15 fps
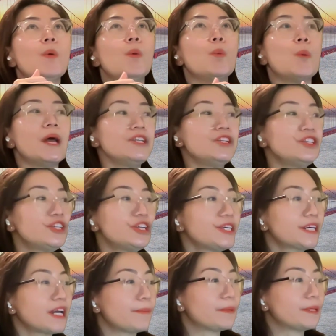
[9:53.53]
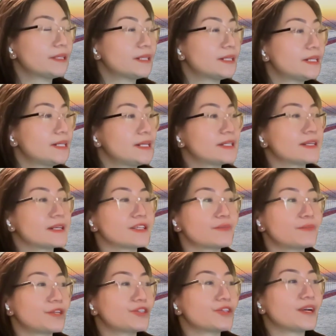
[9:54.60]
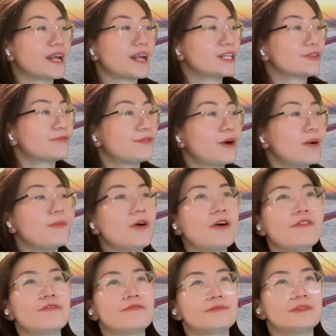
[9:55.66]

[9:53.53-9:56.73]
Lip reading: Venture capital is a specialized form of